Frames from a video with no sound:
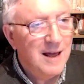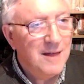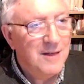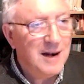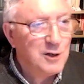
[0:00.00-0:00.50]

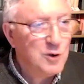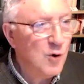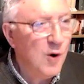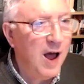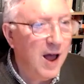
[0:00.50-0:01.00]
There is
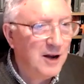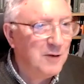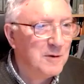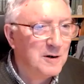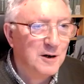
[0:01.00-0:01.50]
no
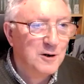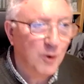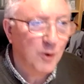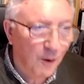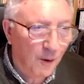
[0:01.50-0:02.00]
argument at
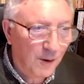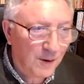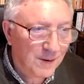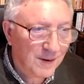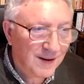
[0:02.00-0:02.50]
all